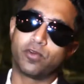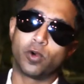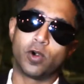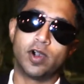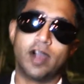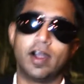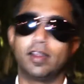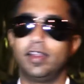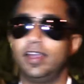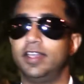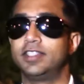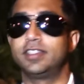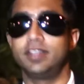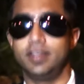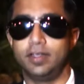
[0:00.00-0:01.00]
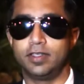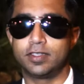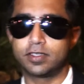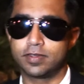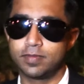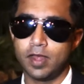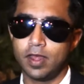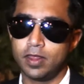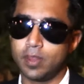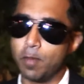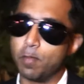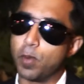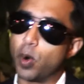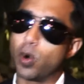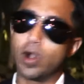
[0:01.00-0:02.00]
4 on our list is the
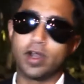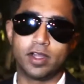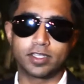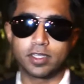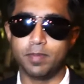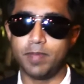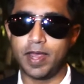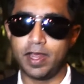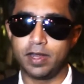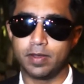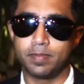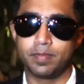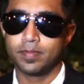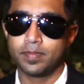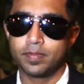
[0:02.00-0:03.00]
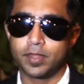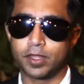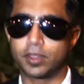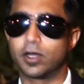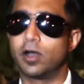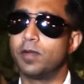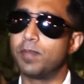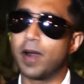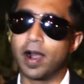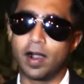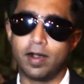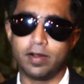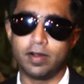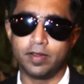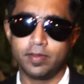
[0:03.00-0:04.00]
Bourne Ultimatum, the third
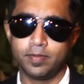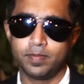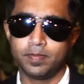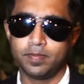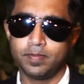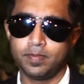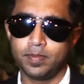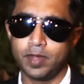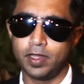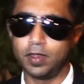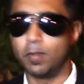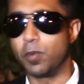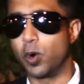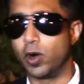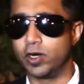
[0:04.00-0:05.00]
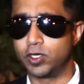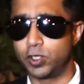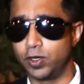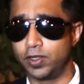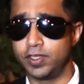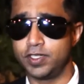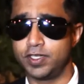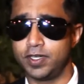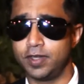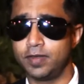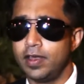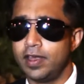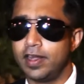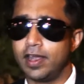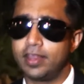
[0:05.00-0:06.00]
part in the Bourne Trilogy.
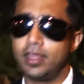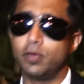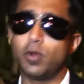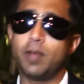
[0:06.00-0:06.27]
And I think what